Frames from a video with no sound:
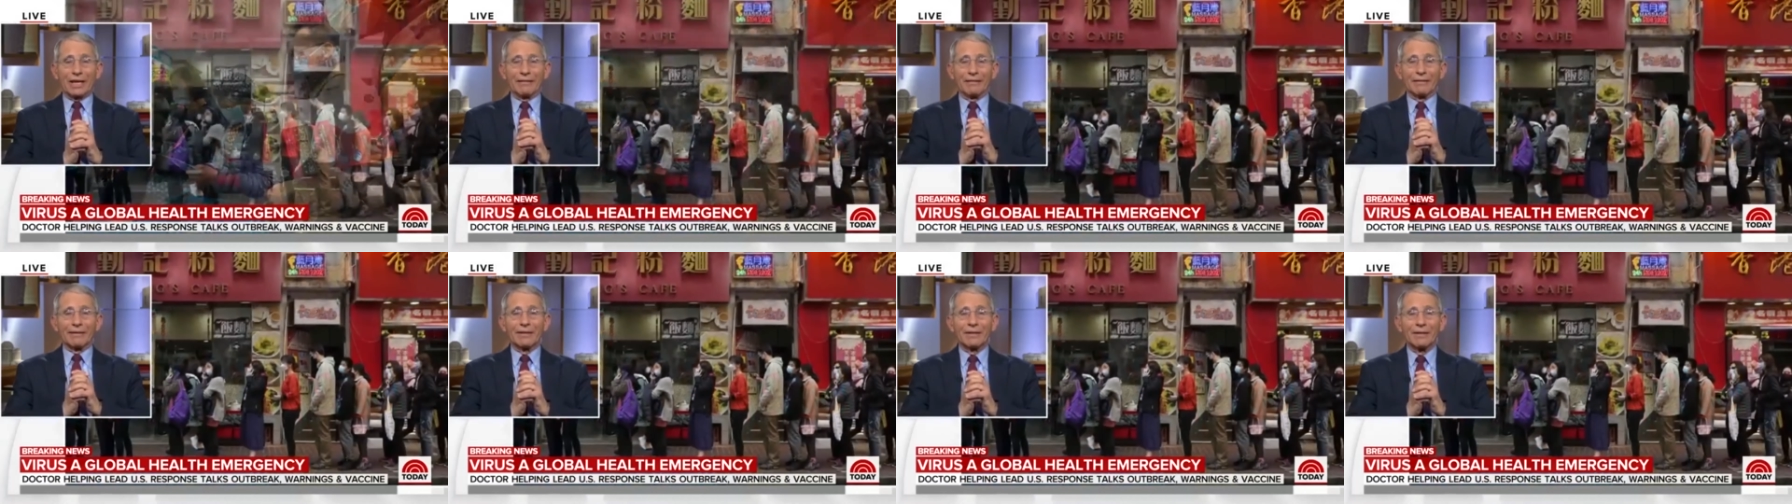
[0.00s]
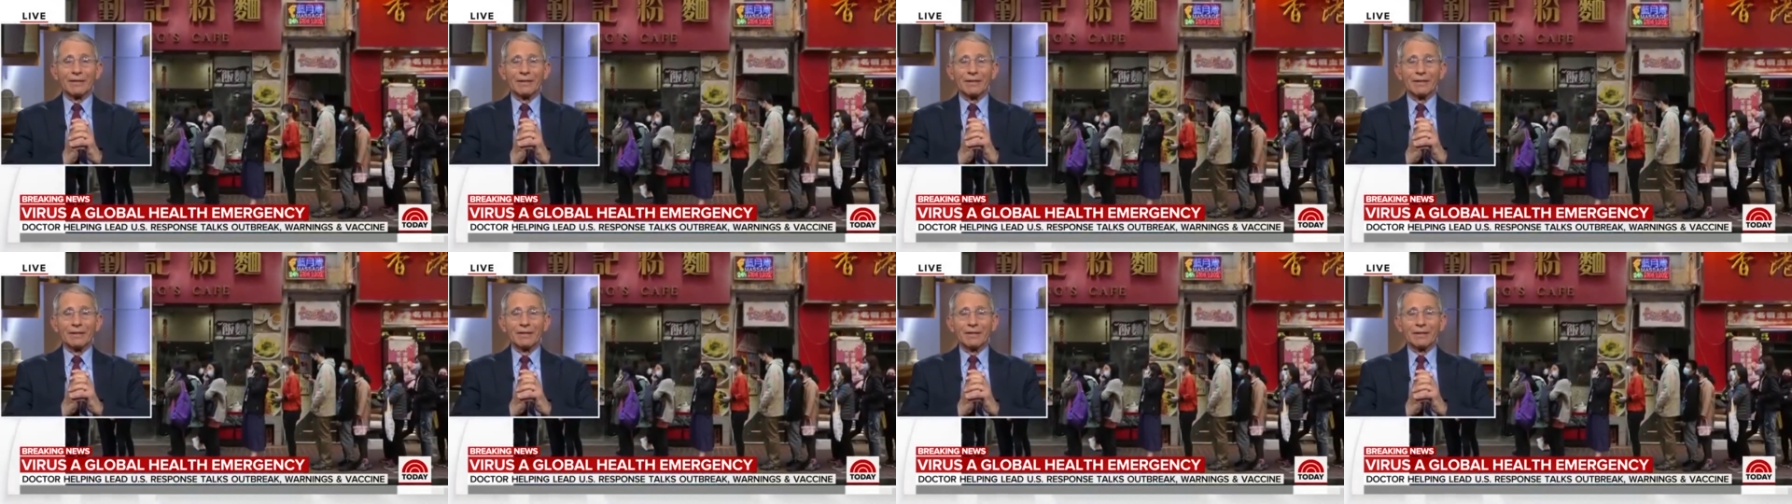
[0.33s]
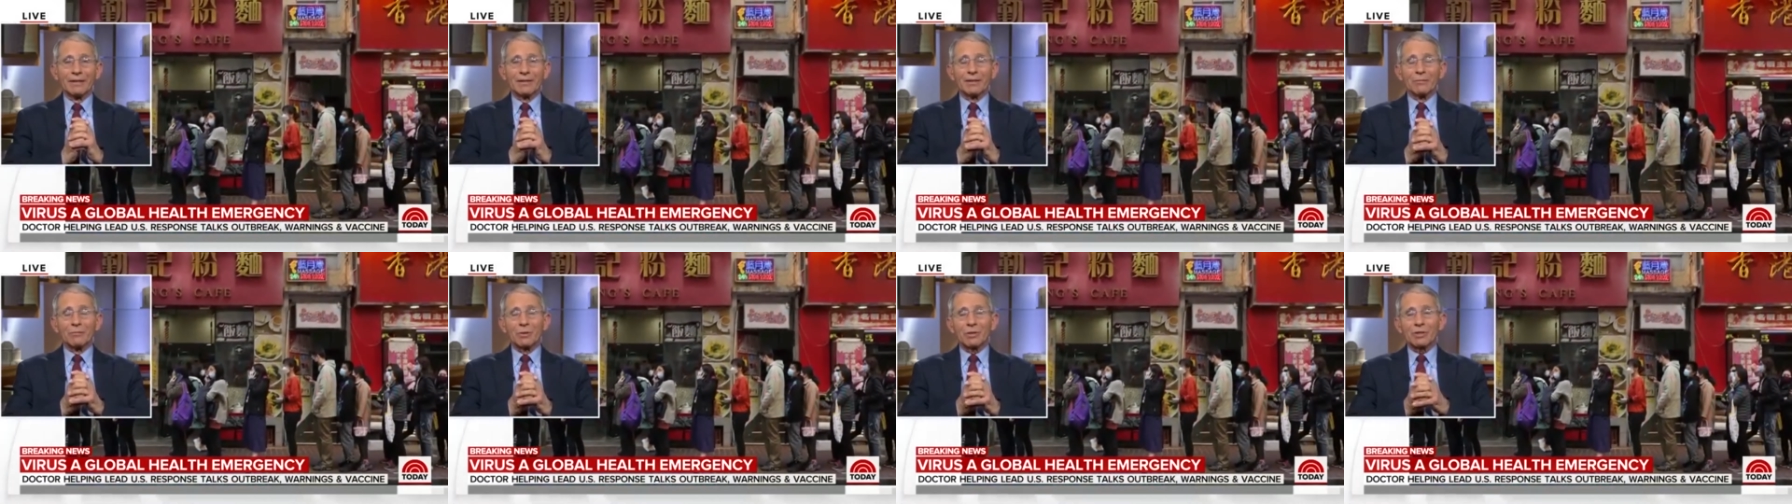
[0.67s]
make
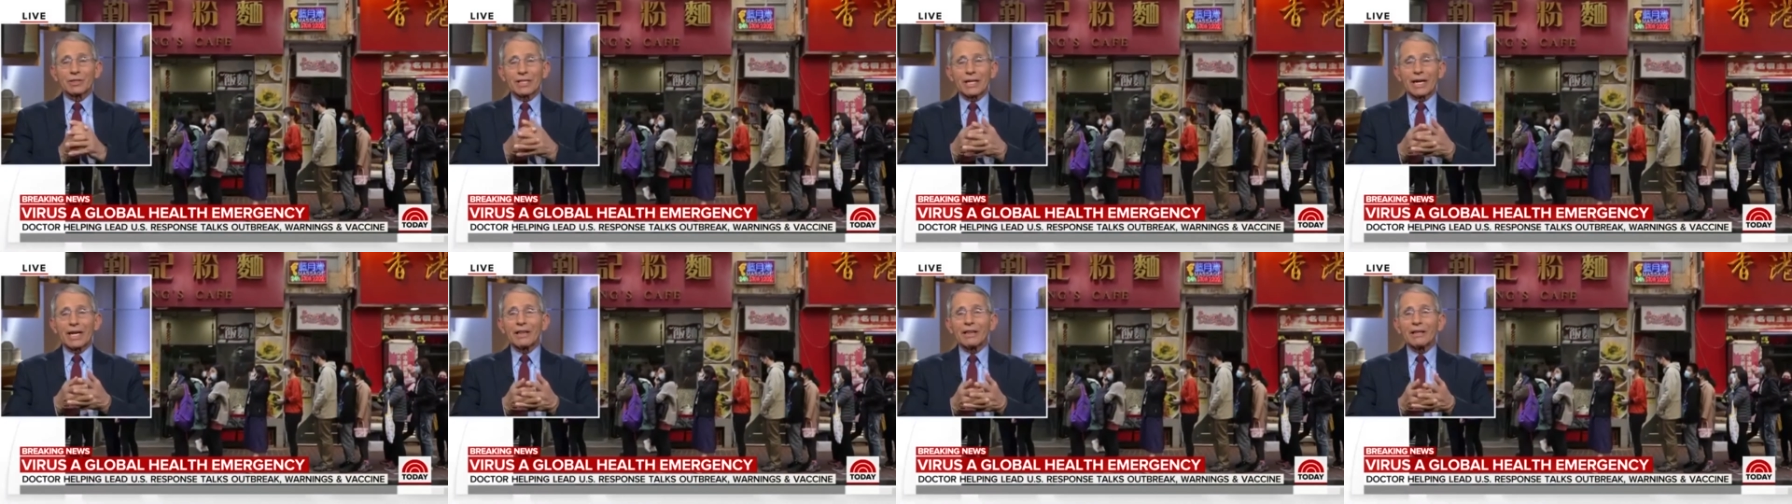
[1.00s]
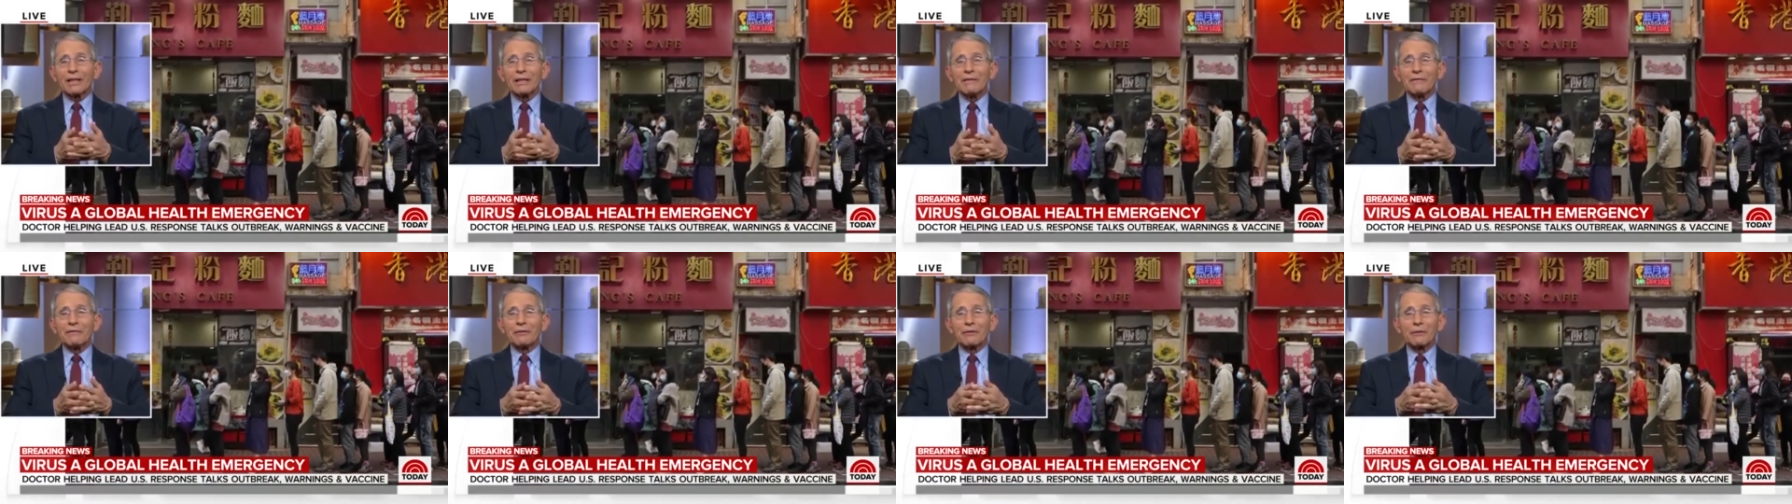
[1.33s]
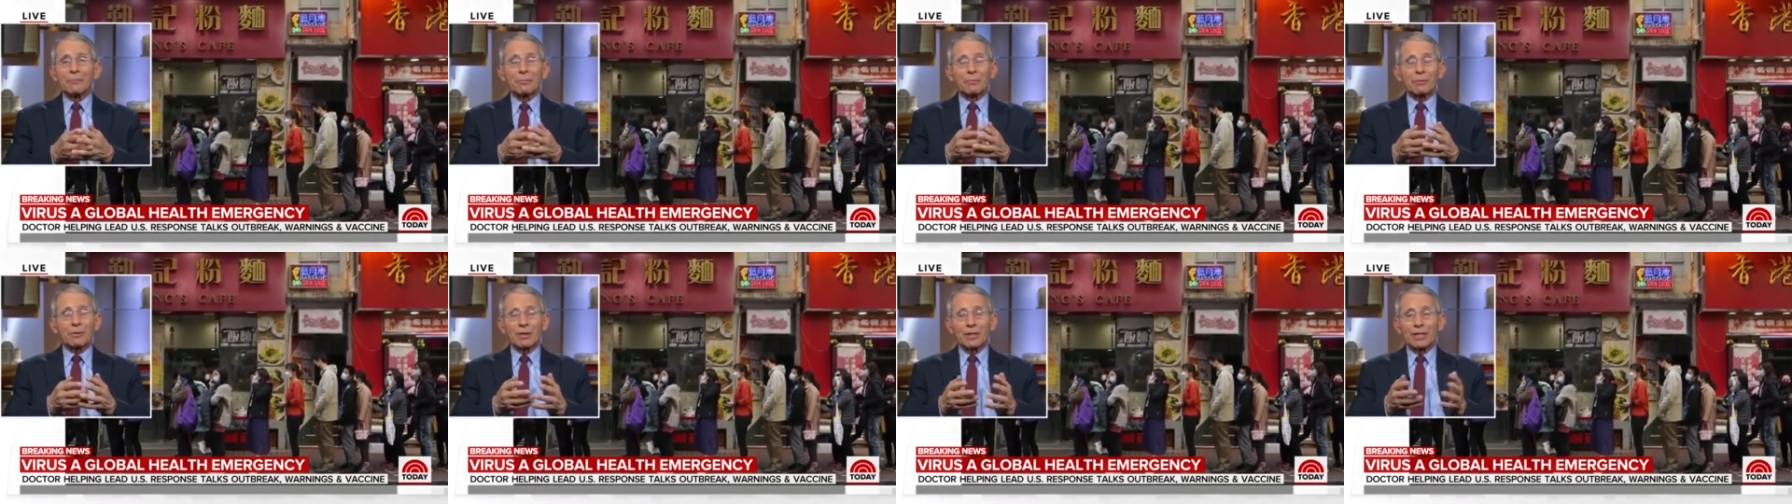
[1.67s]
it,
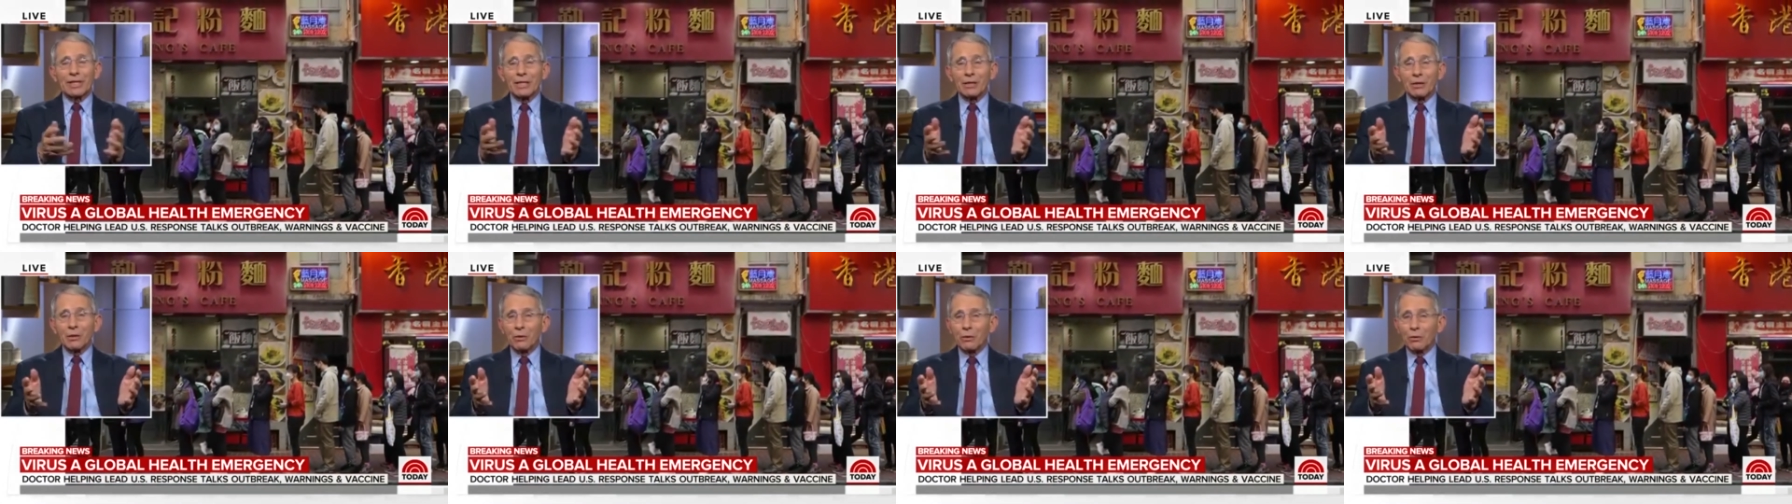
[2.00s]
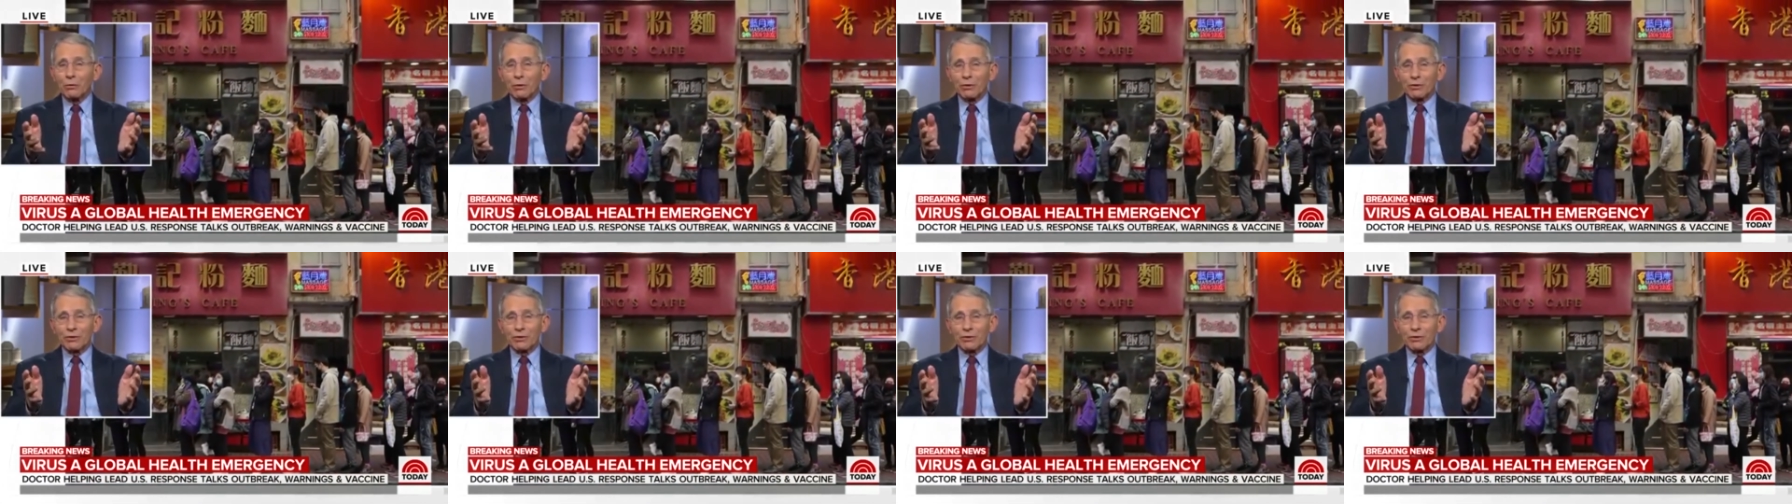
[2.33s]
but